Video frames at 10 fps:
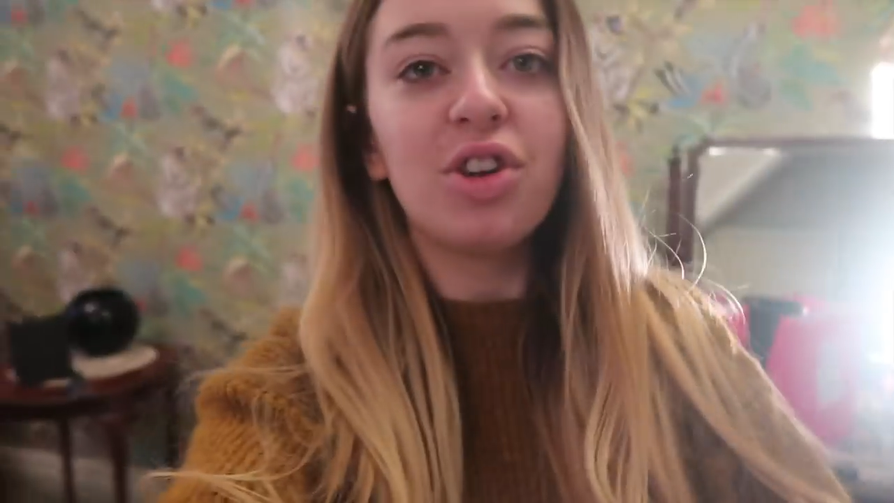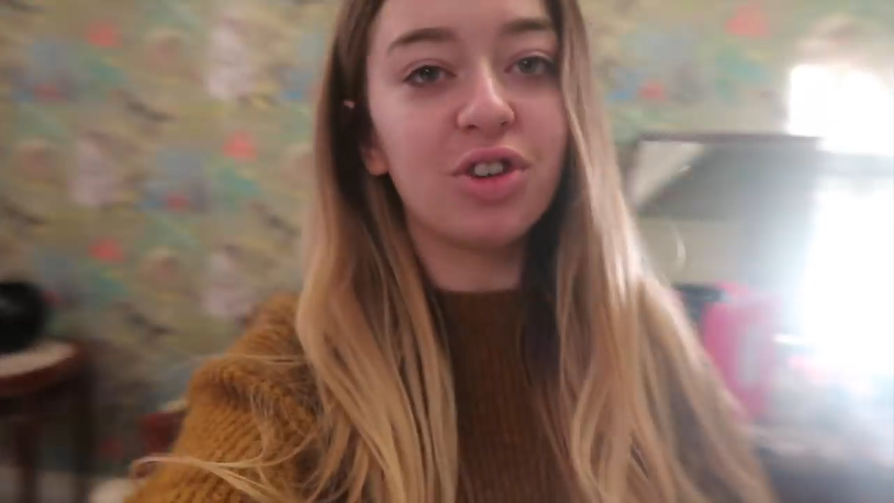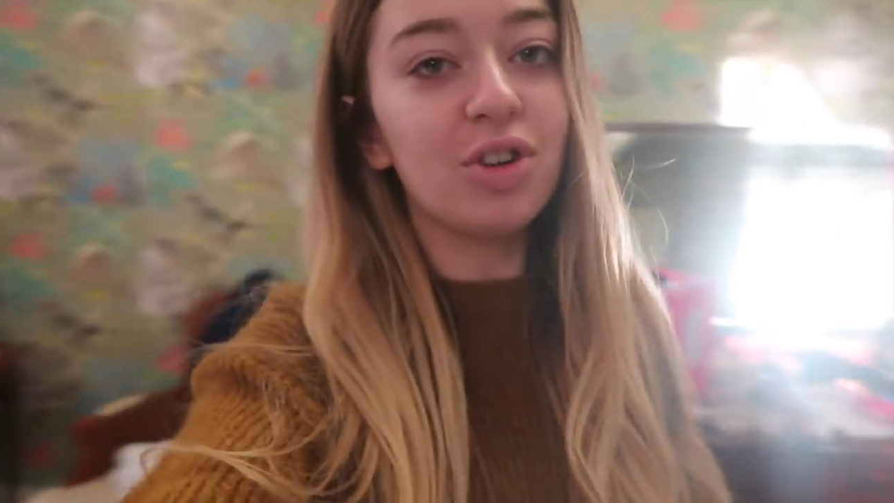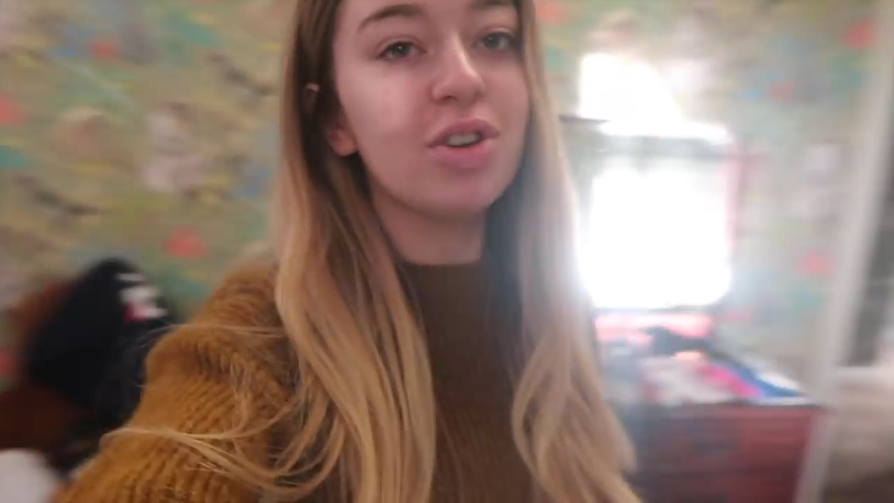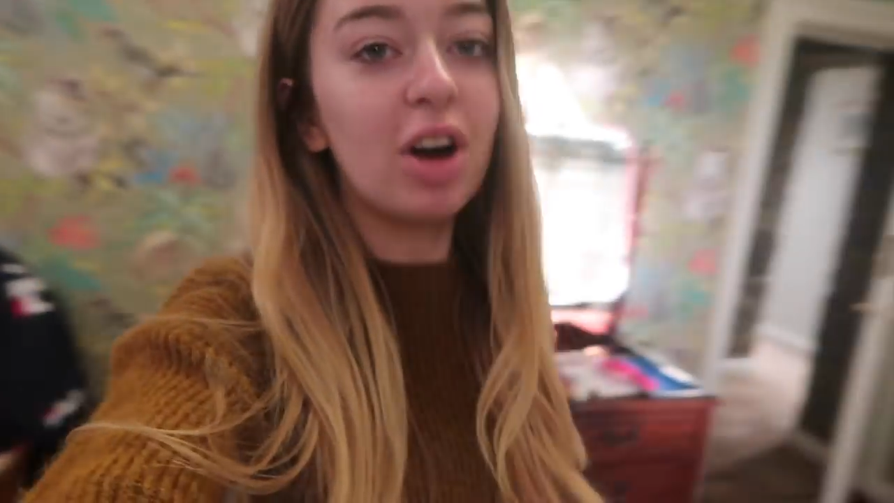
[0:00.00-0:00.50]

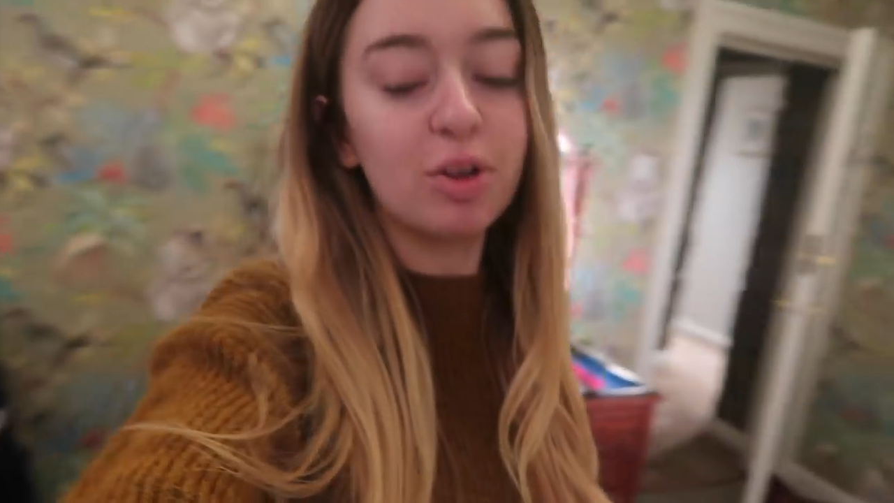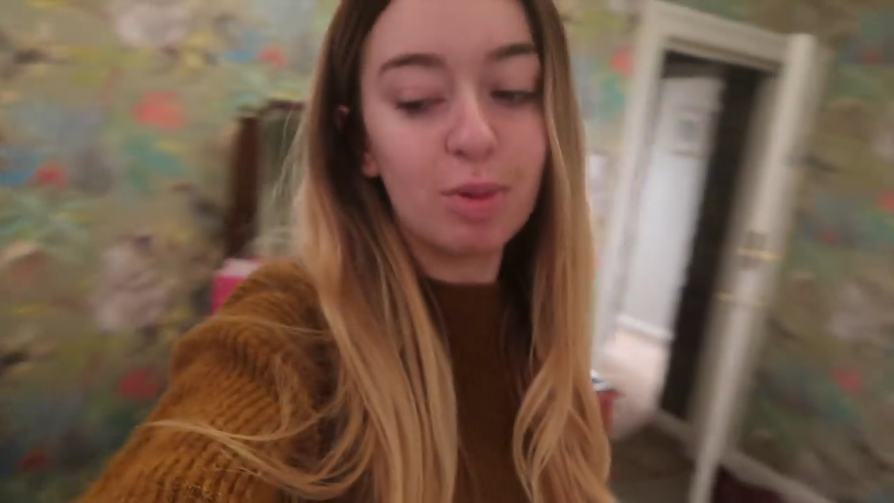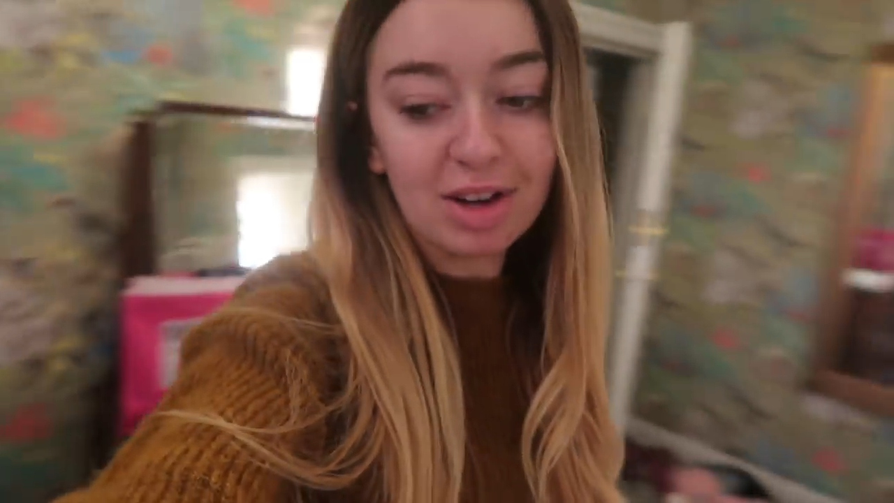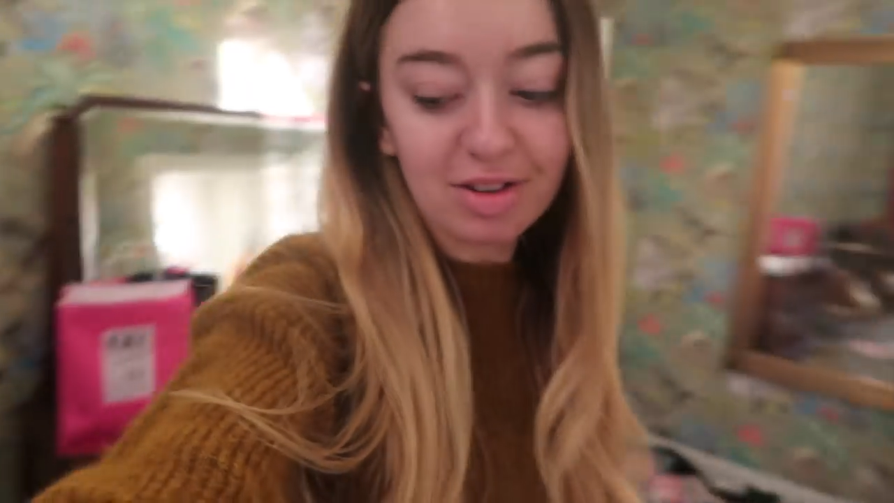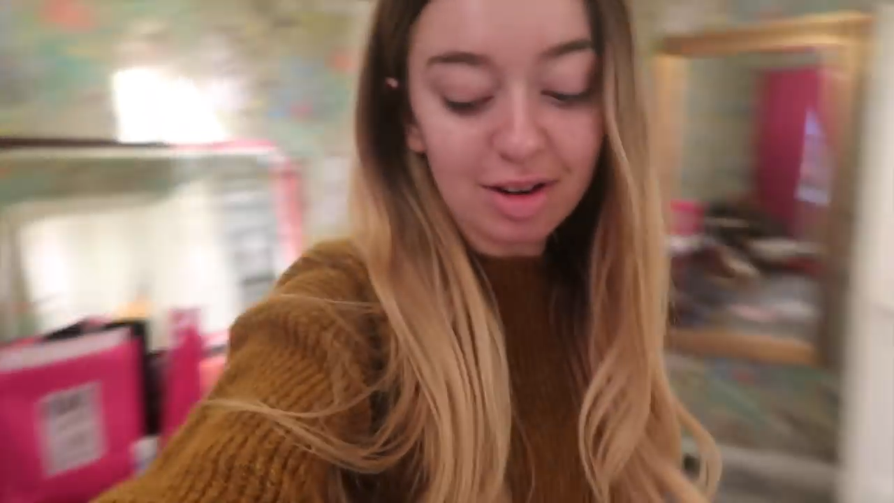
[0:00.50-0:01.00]
show you guys
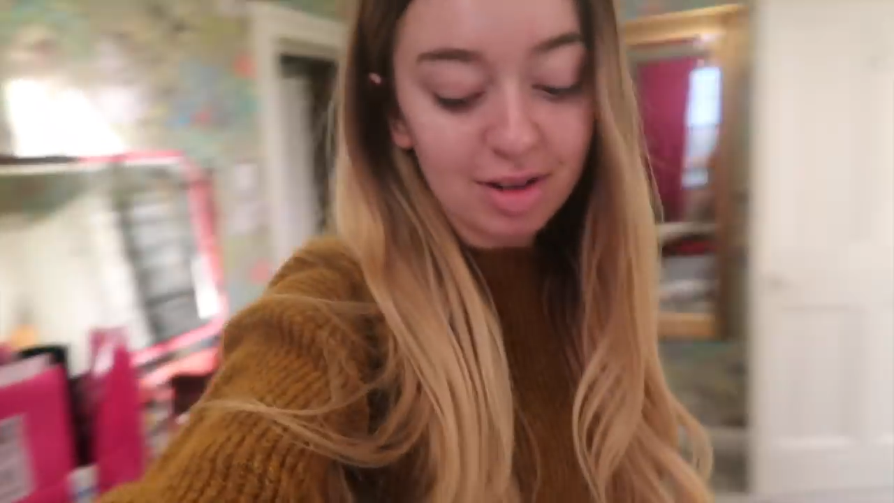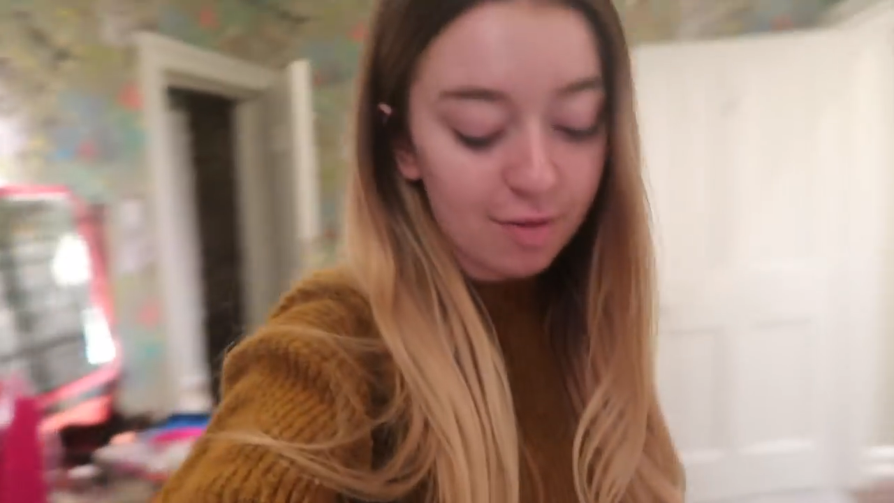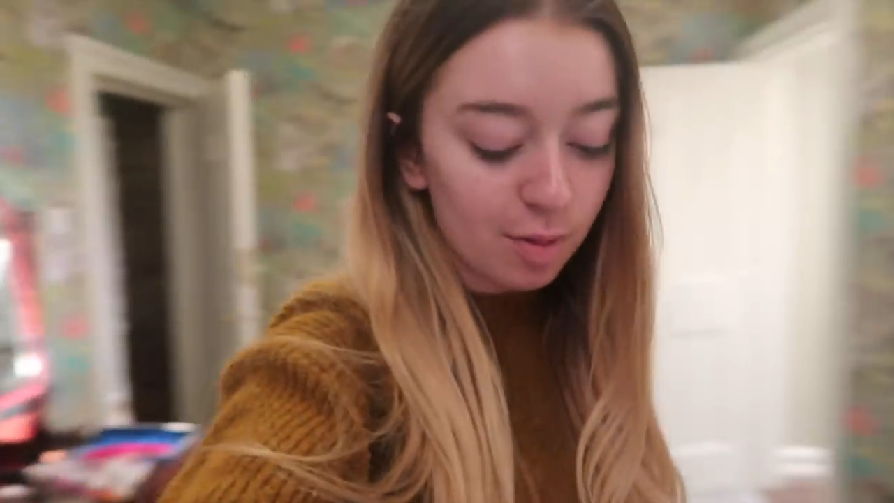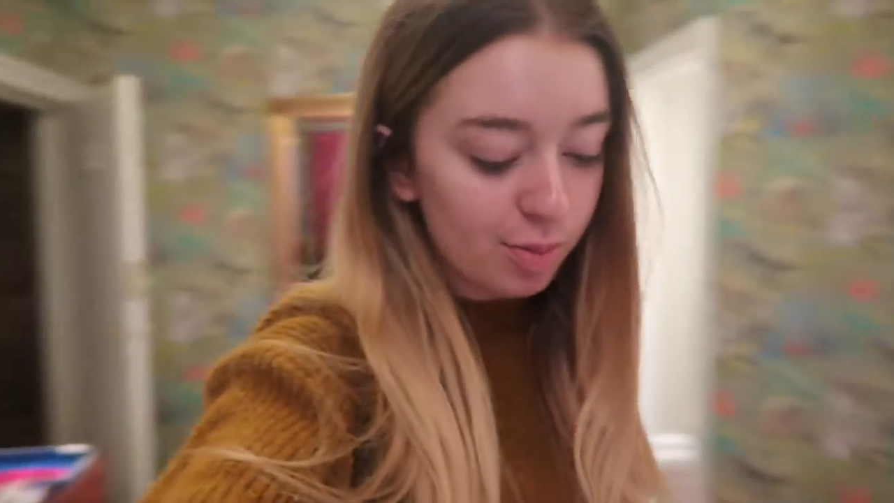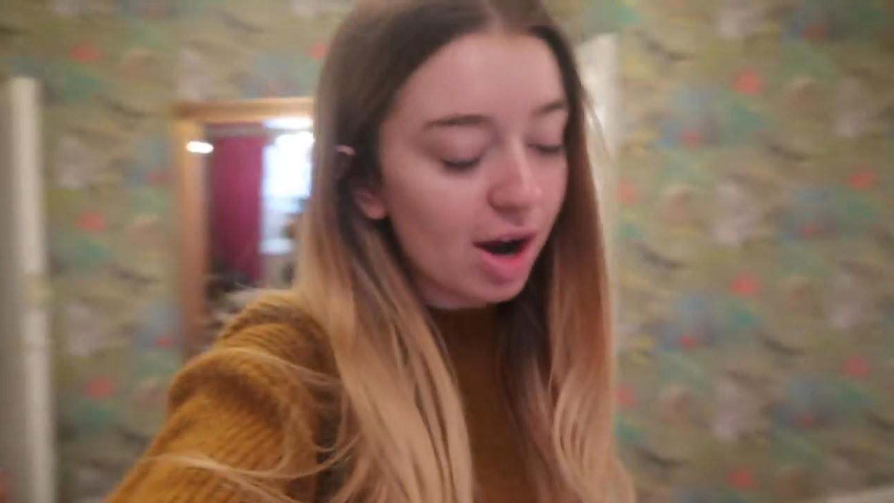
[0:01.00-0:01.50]
what I decided to
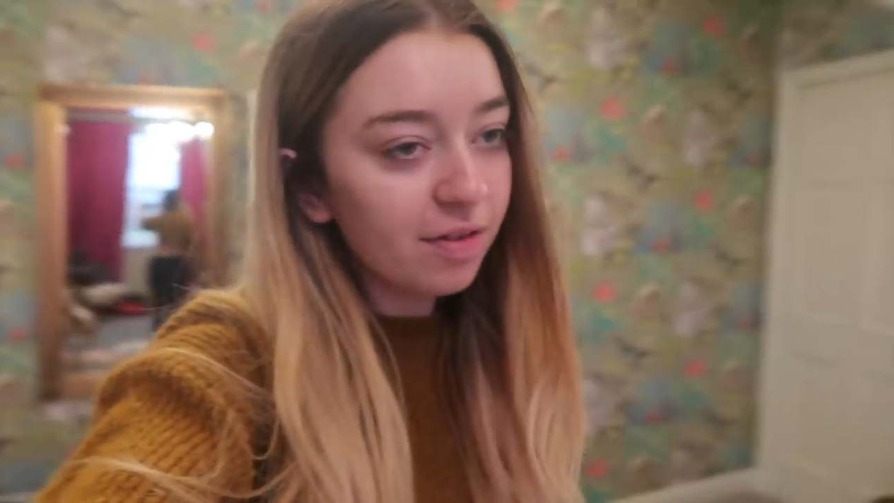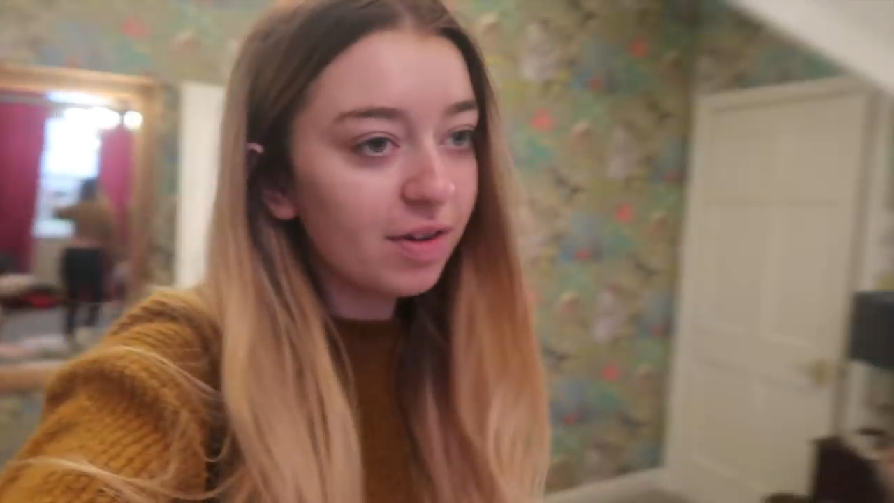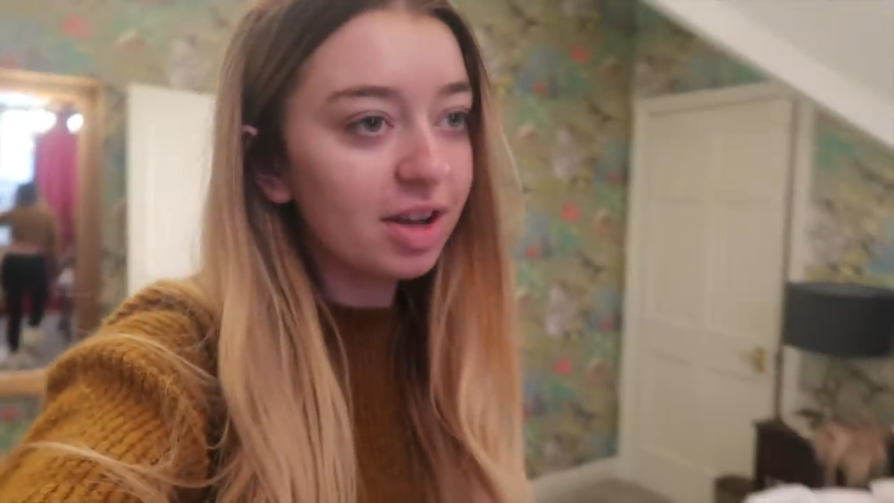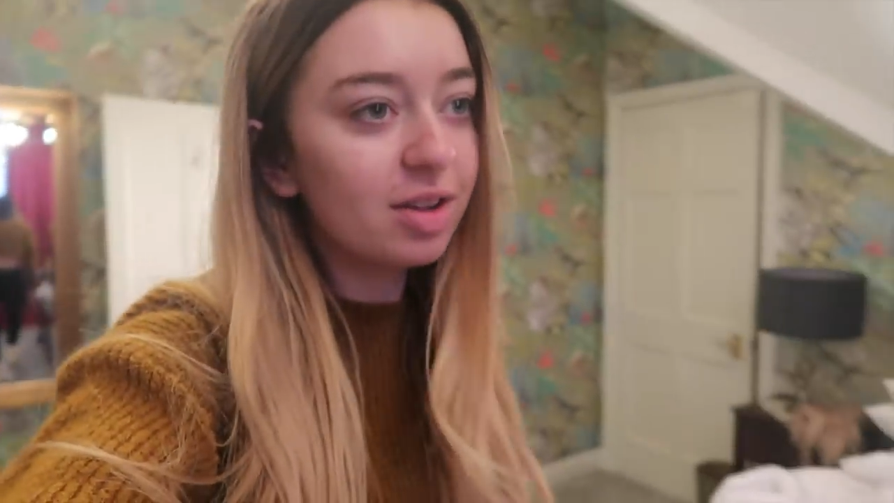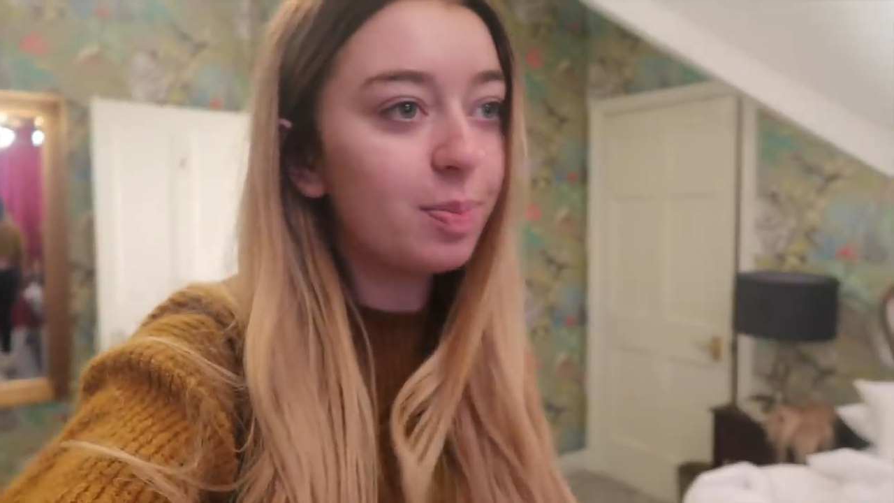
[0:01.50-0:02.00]
have for
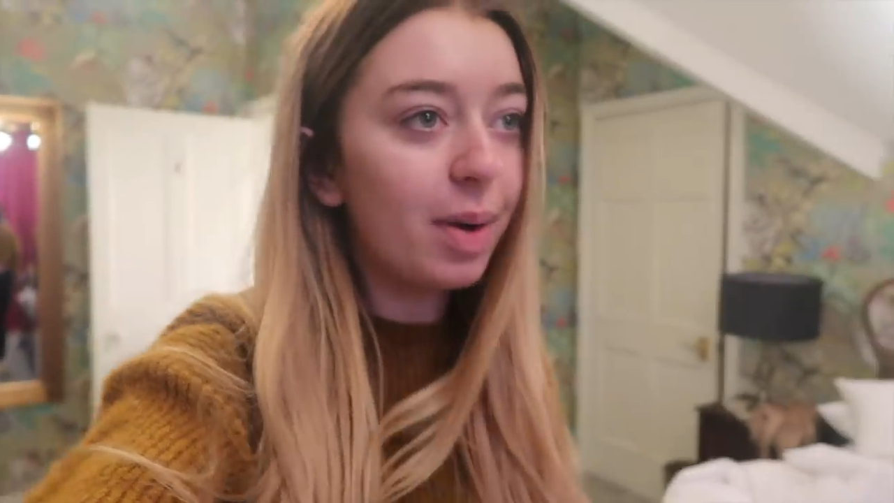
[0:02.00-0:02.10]
breakfast,